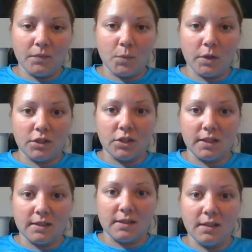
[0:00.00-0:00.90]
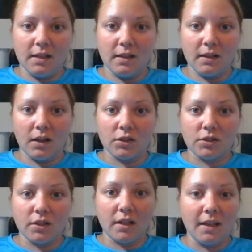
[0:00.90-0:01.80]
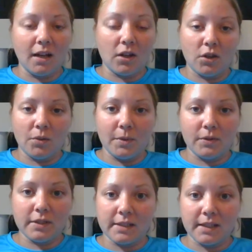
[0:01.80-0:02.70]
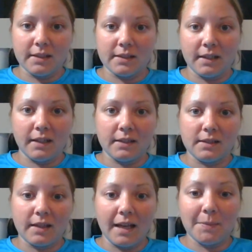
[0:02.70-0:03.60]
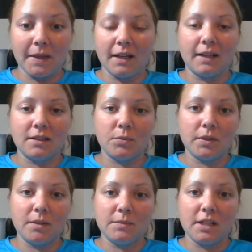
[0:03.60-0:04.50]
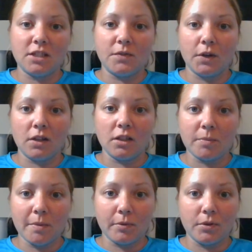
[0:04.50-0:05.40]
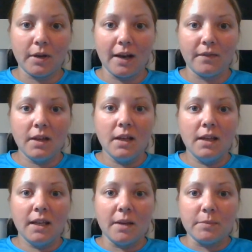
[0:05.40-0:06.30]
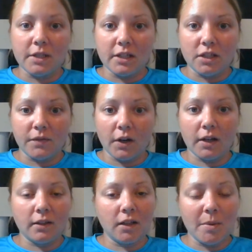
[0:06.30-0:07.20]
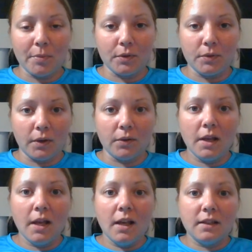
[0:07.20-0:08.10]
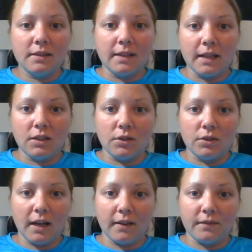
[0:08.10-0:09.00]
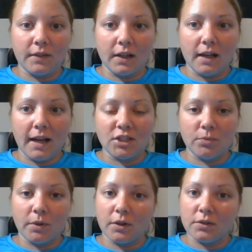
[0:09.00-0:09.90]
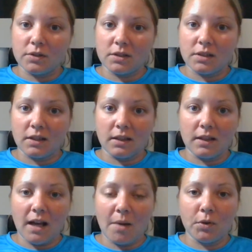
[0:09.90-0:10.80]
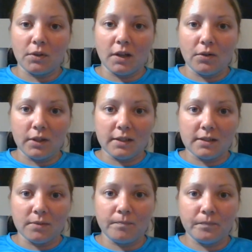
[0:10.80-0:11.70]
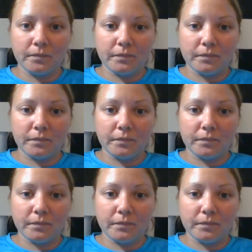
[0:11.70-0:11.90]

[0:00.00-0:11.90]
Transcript: which is also an autoimmune disease, and it can be connected with MTHFR. A lot of people who have MTHFR, and a lot of people who don't, they do have Hashimoto's. It's a hypothyroidism,